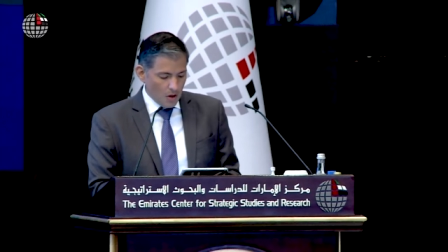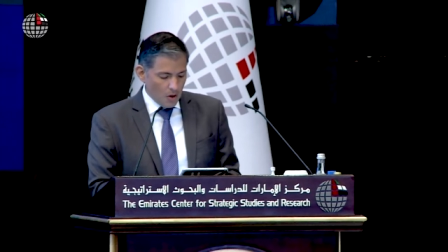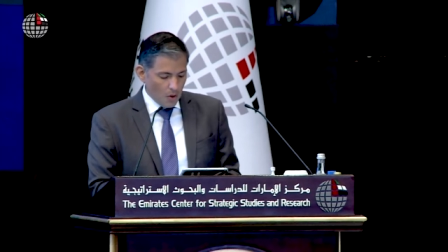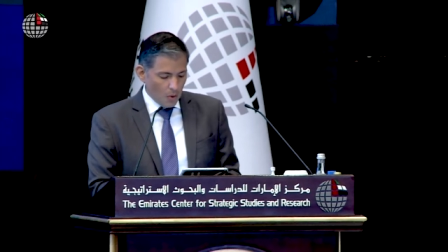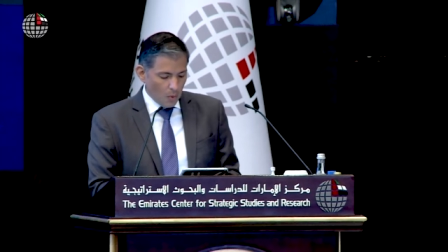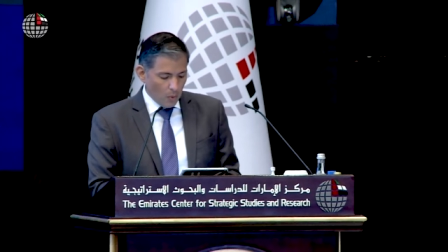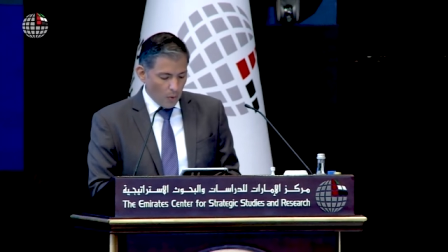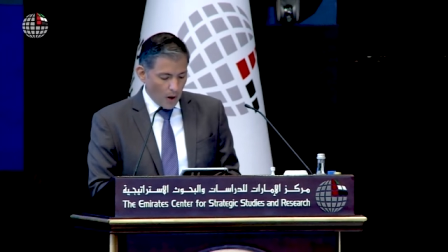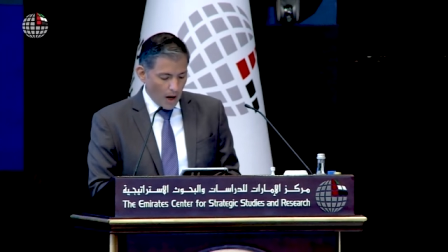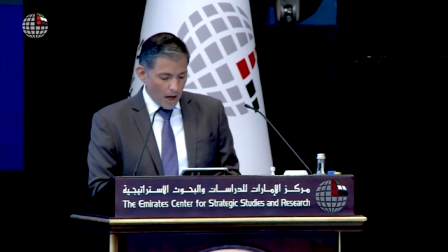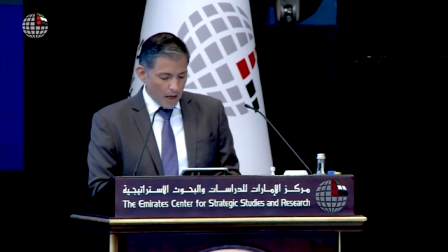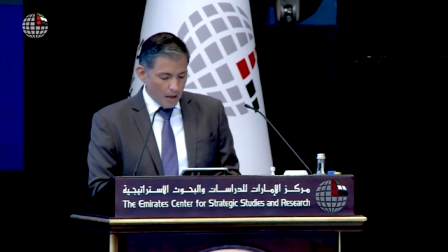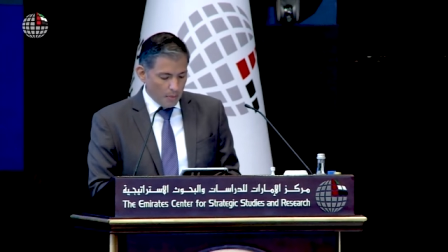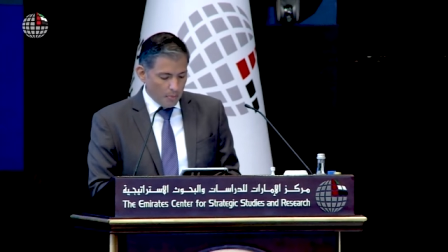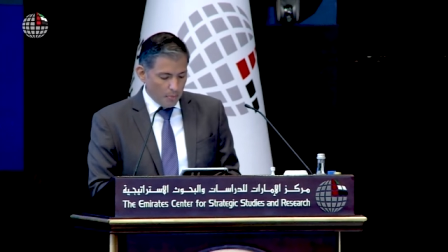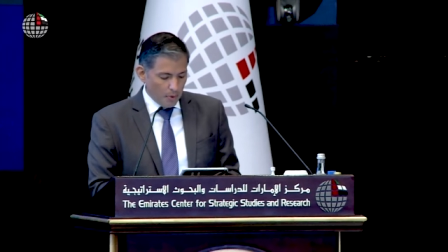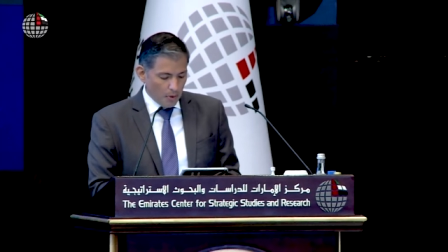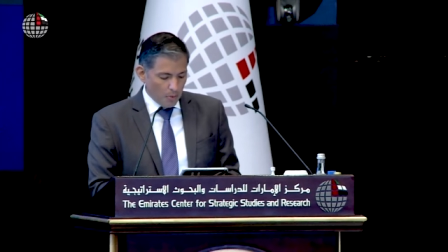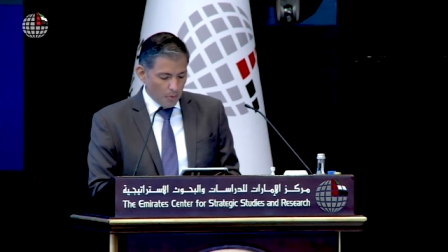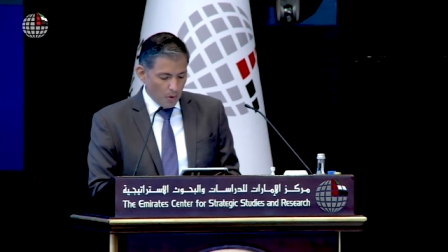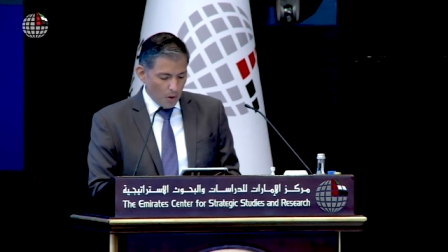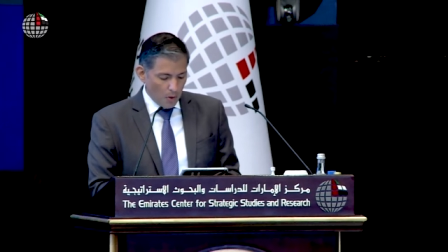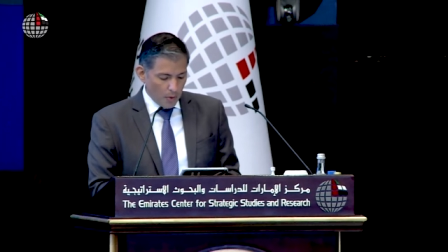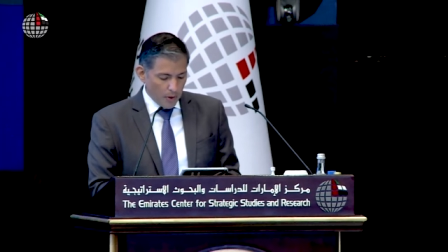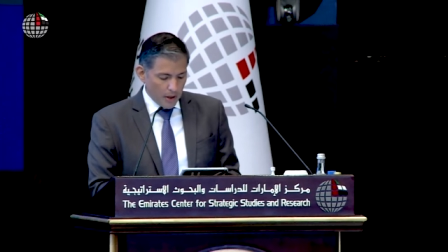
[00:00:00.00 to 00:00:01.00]
while
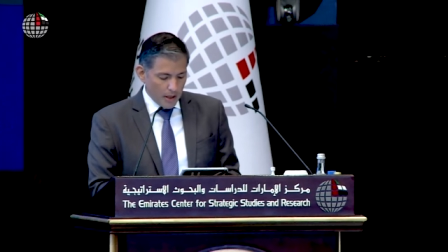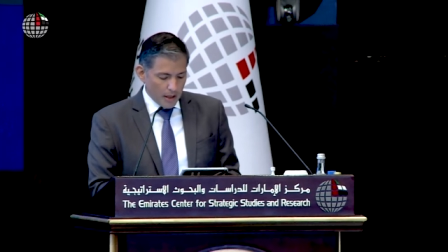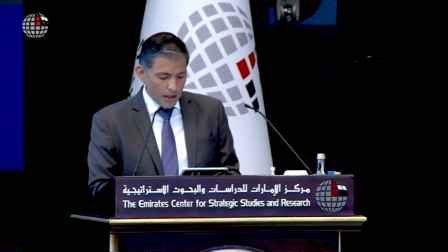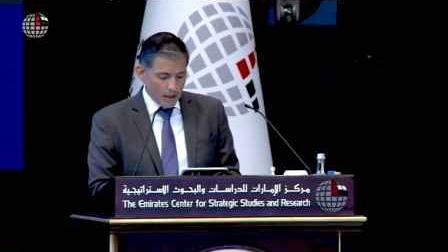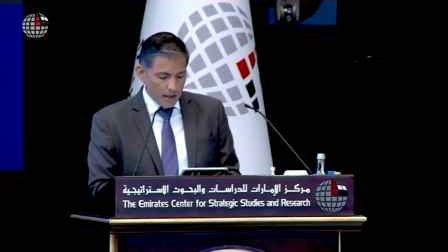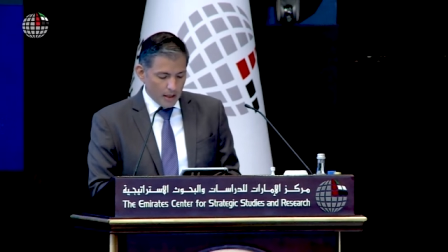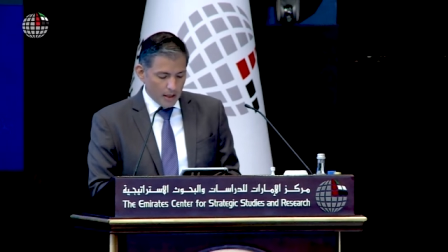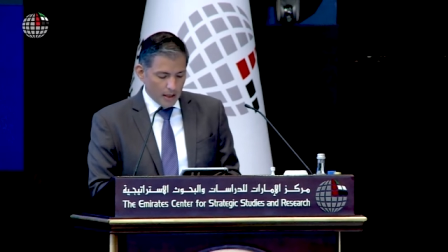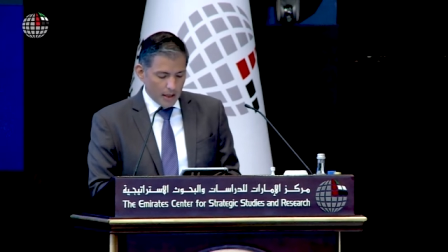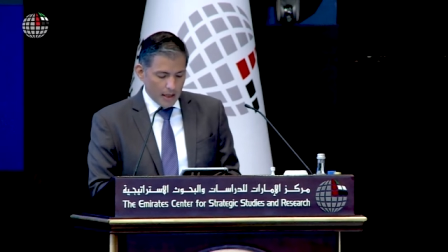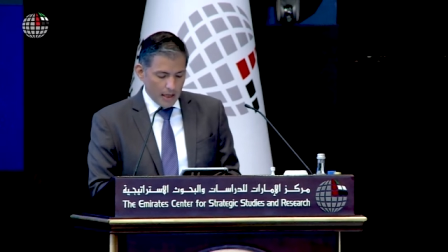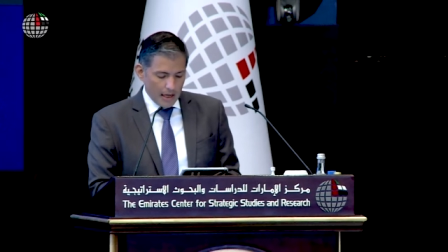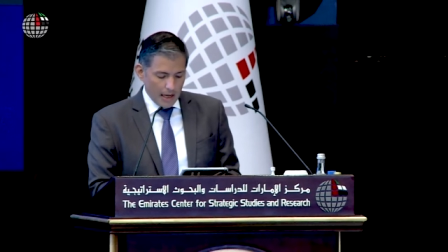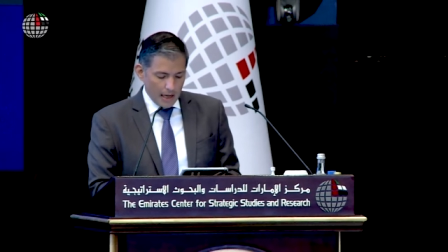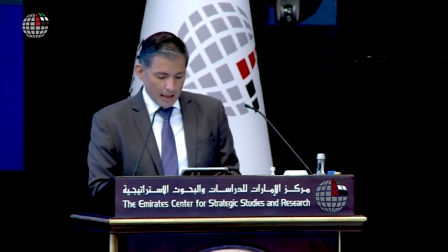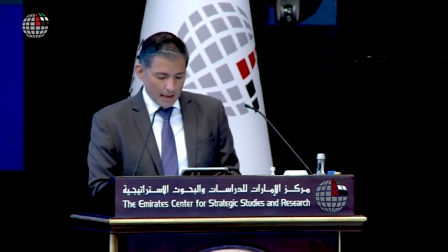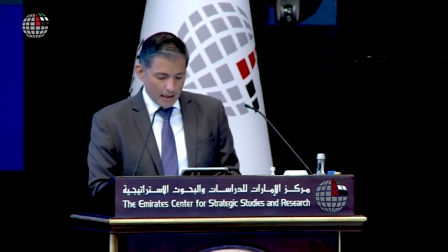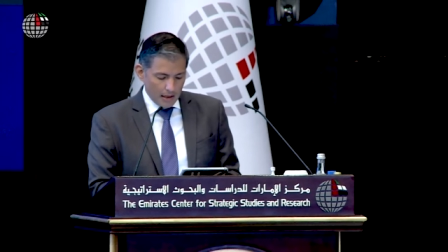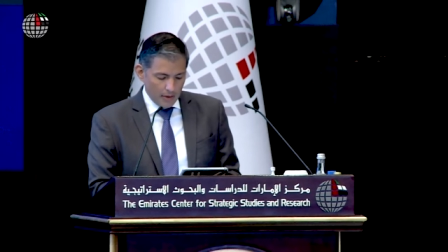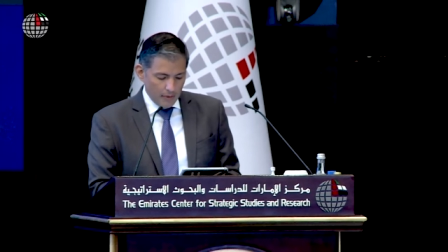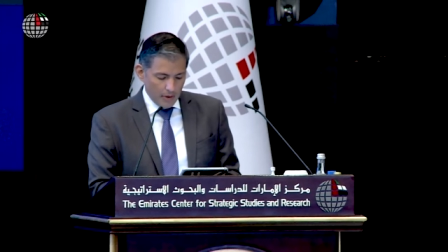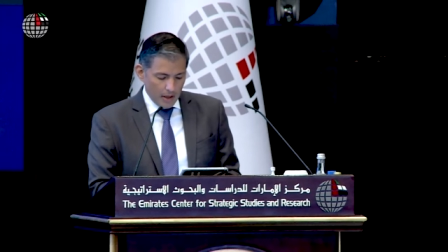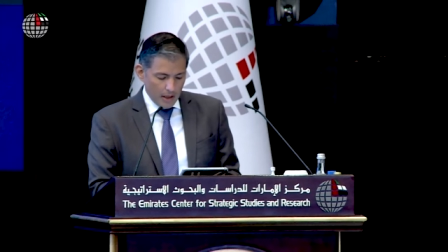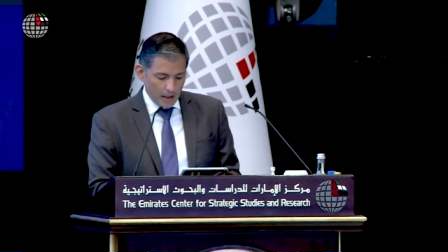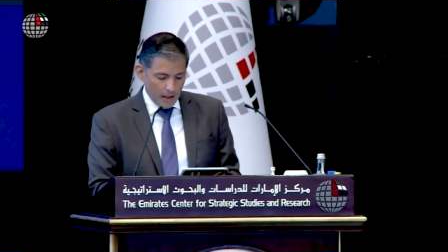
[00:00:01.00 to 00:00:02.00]
promoting
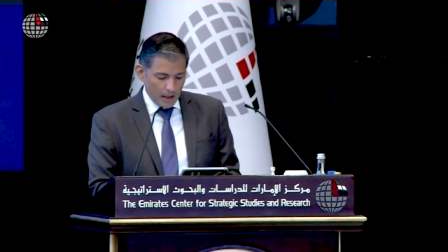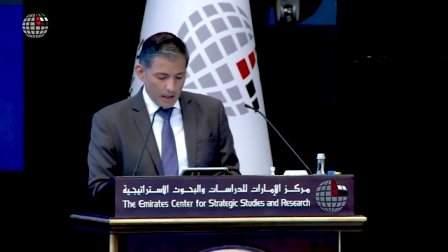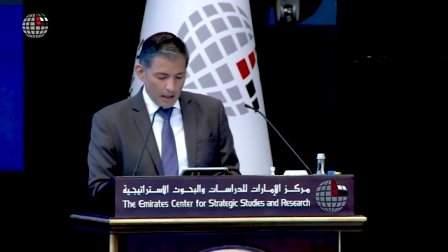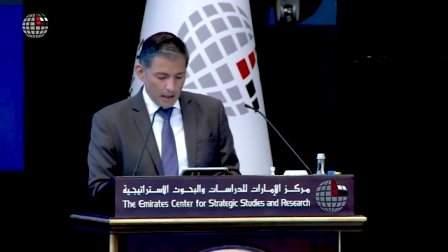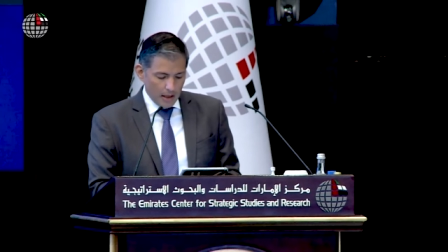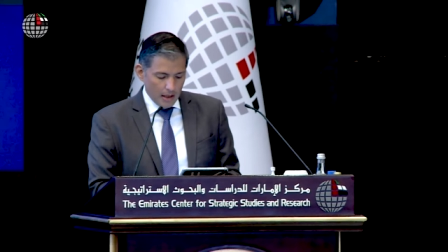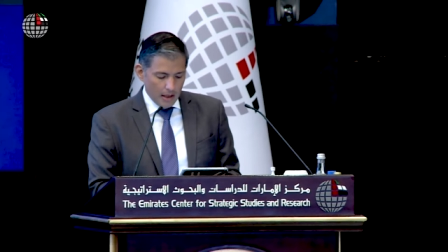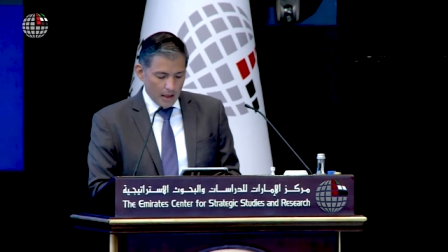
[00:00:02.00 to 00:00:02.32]
creativity,